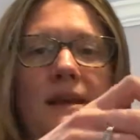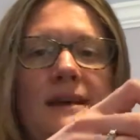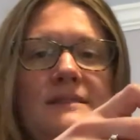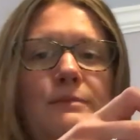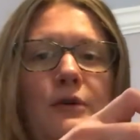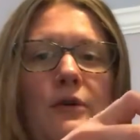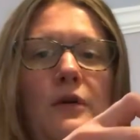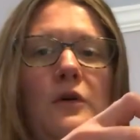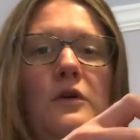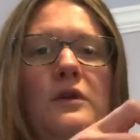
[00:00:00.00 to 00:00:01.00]
nice bow
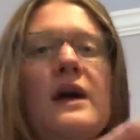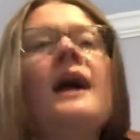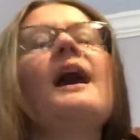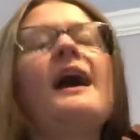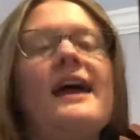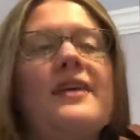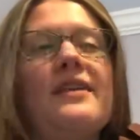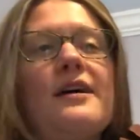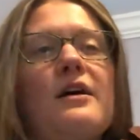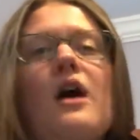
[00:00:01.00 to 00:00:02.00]
hold and
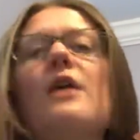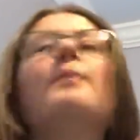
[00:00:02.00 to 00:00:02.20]
that our